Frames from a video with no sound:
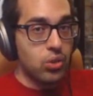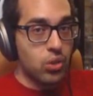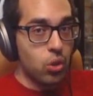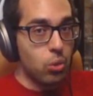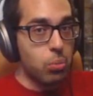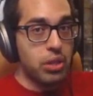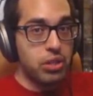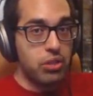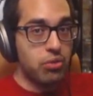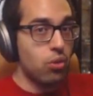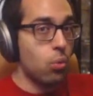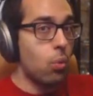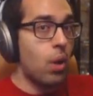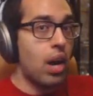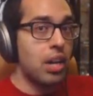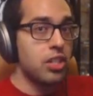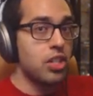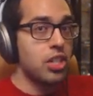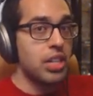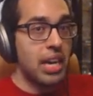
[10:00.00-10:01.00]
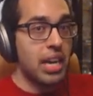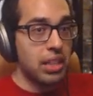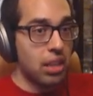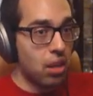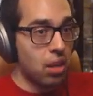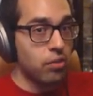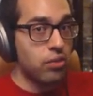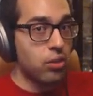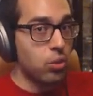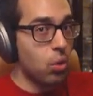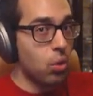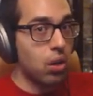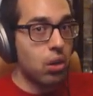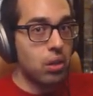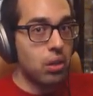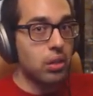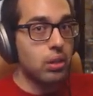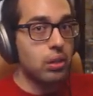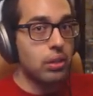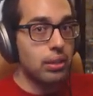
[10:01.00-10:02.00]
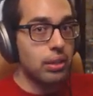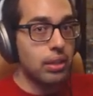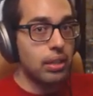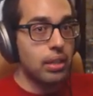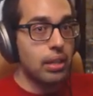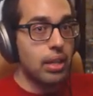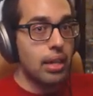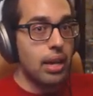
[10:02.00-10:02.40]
Thank you so much for watching. I love you all.